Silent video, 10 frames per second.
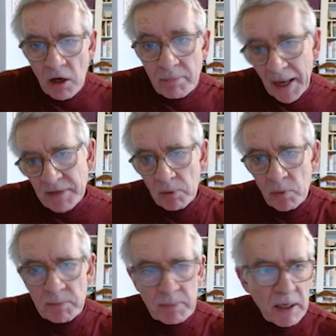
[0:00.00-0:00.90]
compatible
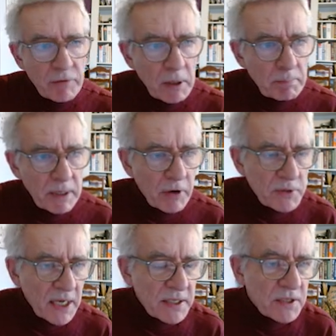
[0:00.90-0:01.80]
with B and B
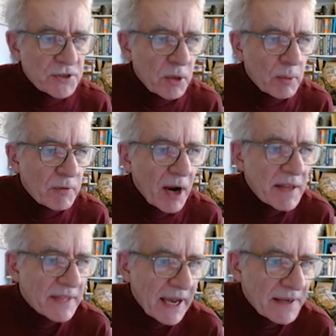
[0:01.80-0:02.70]
rotated, and so we write
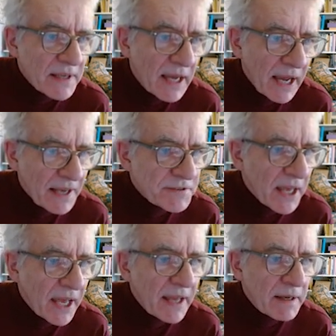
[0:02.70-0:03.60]
that as
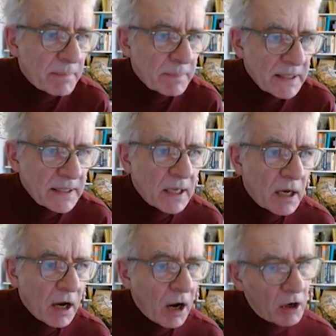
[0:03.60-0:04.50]
A and B
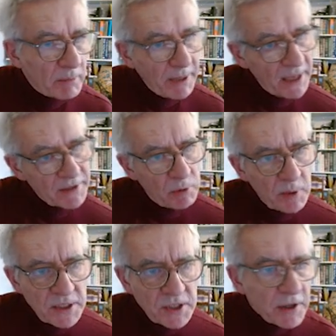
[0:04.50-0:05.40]
are compatible with
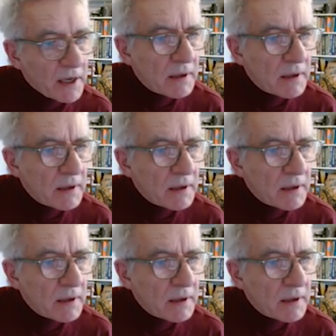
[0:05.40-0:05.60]
each other.